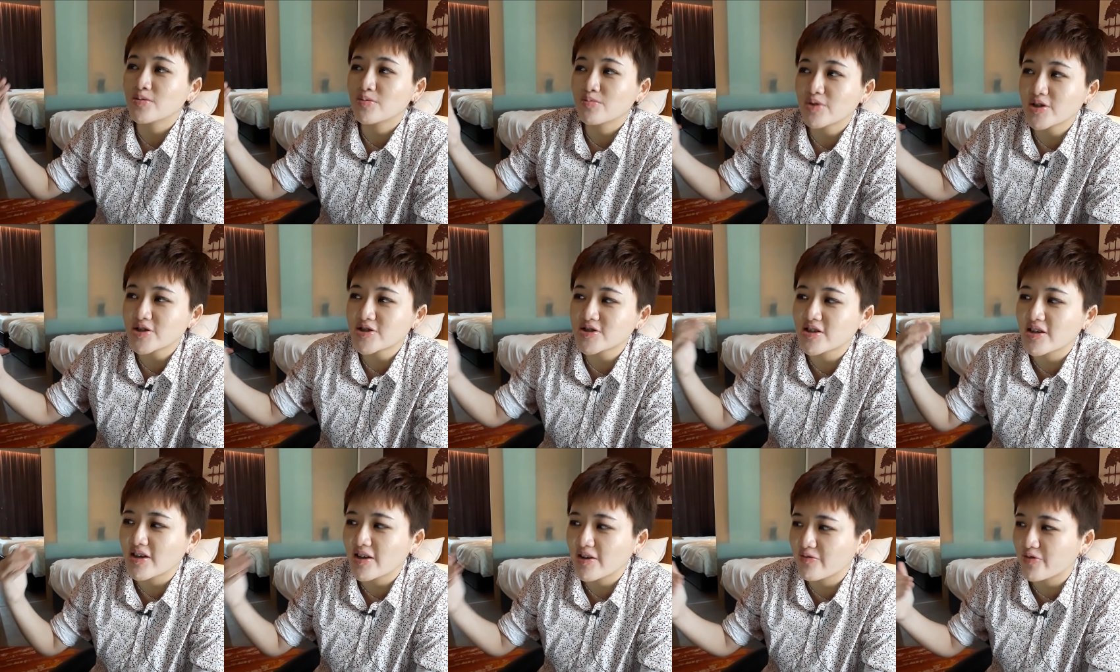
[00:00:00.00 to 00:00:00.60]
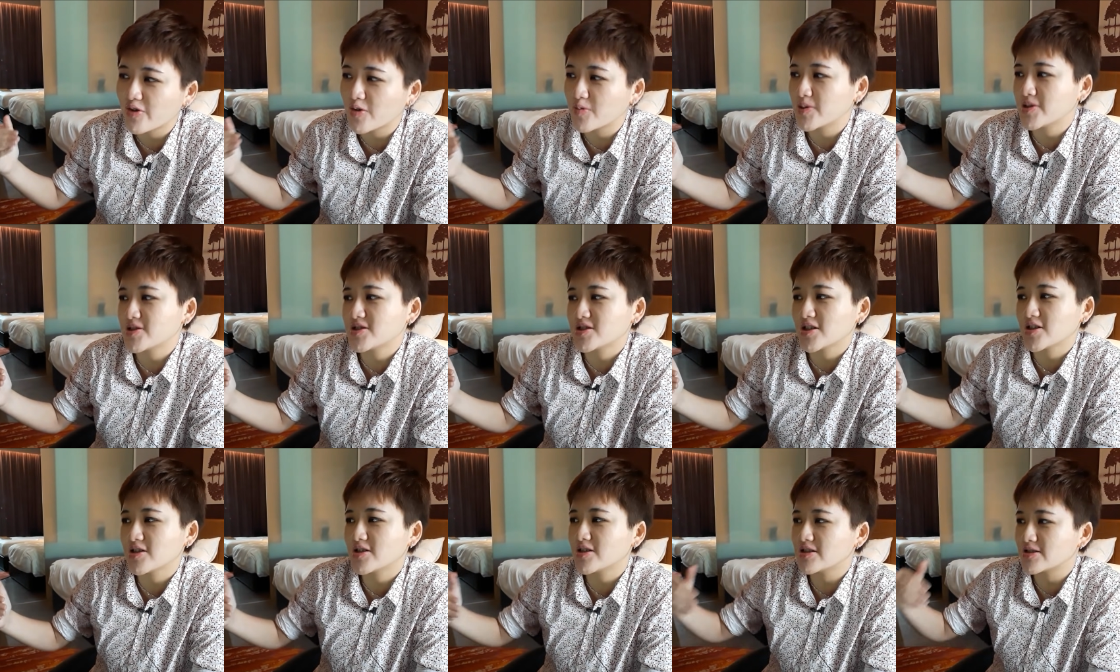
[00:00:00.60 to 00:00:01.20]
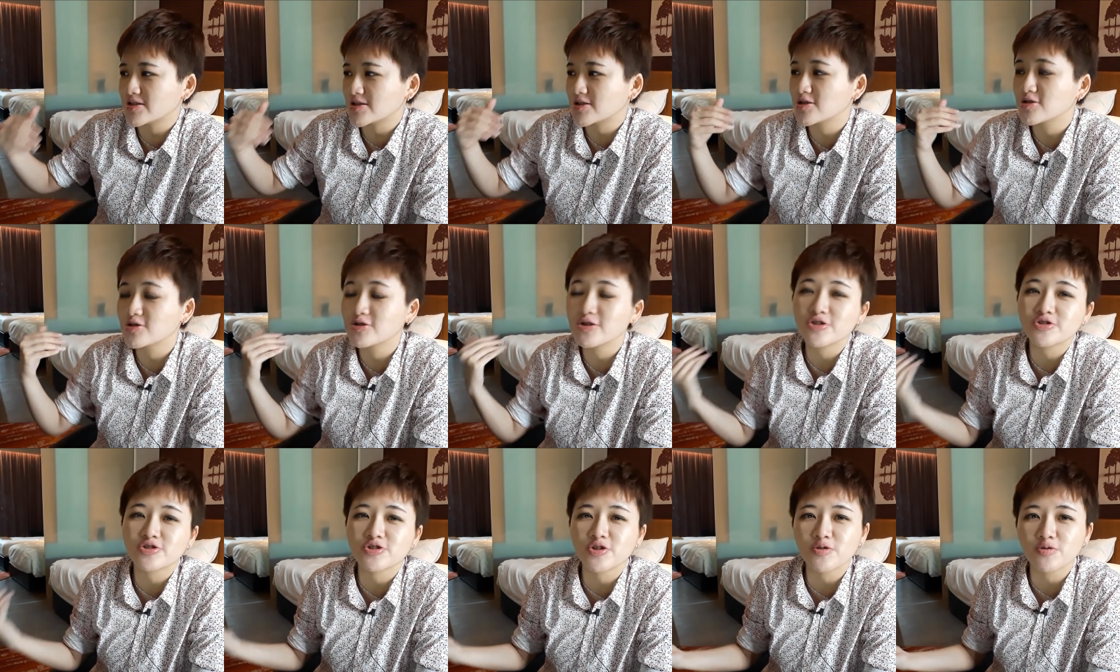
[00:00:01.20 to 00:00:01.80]
which information is
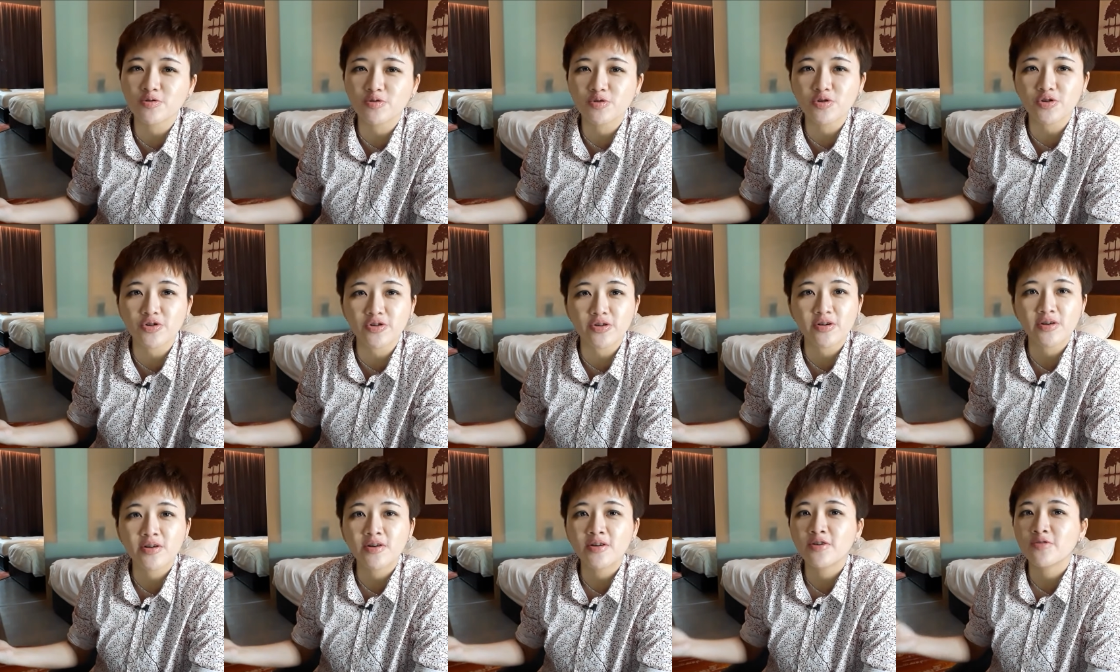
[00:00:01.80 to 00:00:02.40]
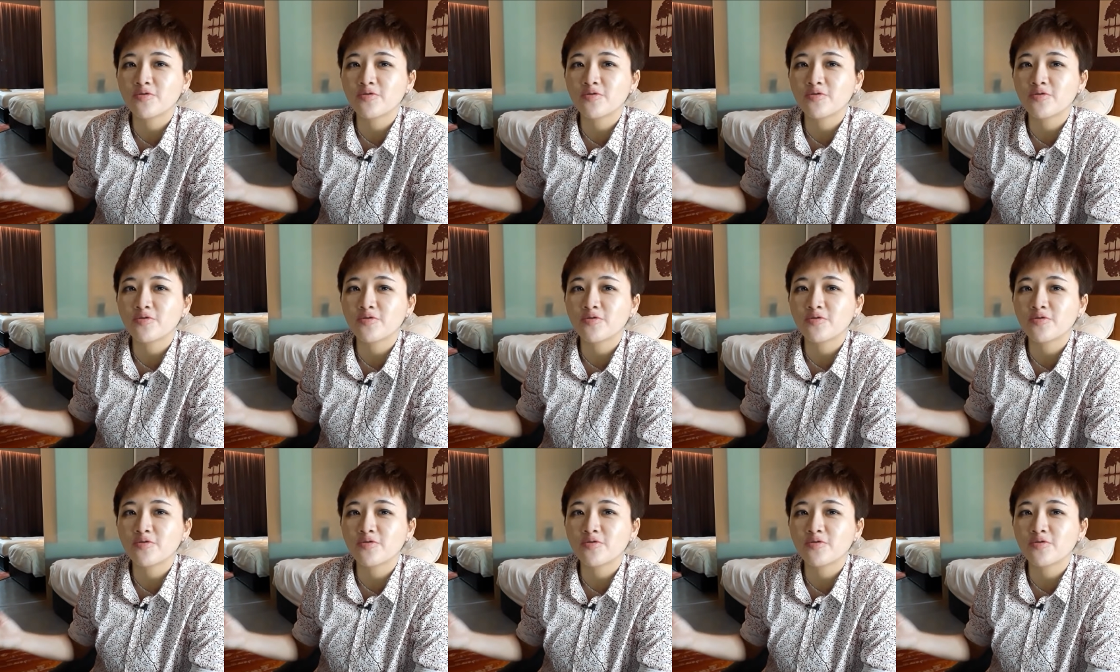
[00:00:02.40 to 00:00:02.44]
not so good.